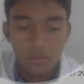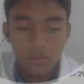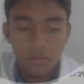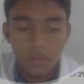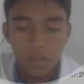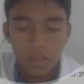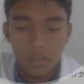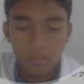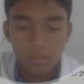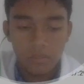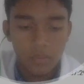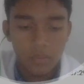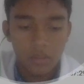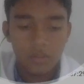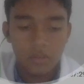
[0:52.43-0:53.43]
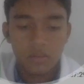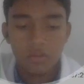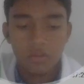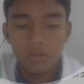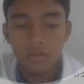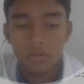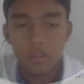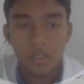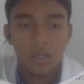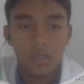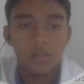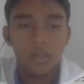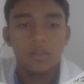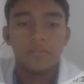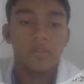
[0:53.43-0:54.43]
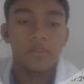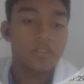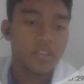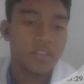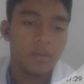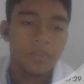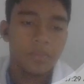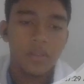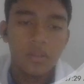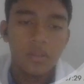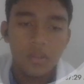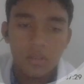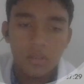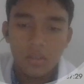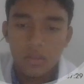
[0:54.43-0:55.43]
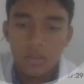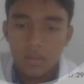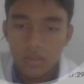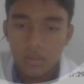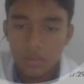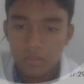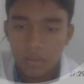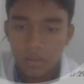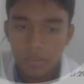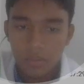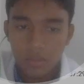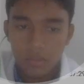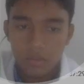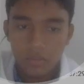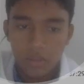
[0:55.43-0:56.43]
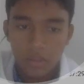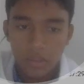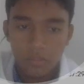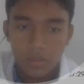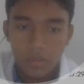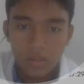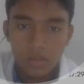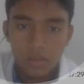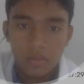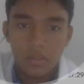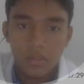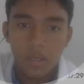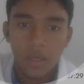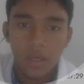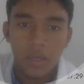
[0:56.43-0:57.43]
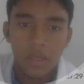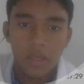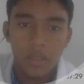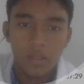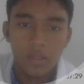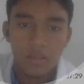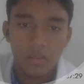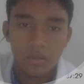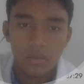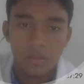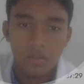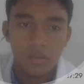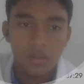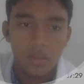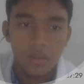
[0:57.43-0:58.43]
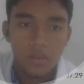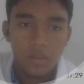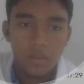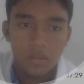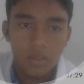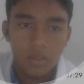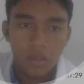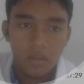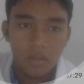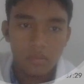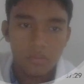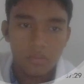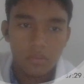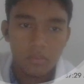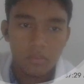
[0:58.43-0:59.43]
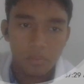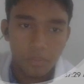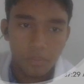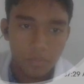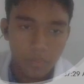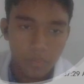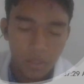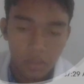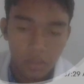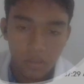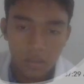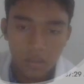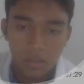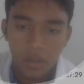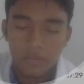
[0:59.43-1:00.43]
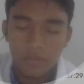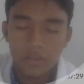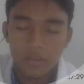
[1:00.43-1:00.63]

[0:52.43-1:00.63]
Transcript: name underscore card, for example. That's what I'm going to name it. And now after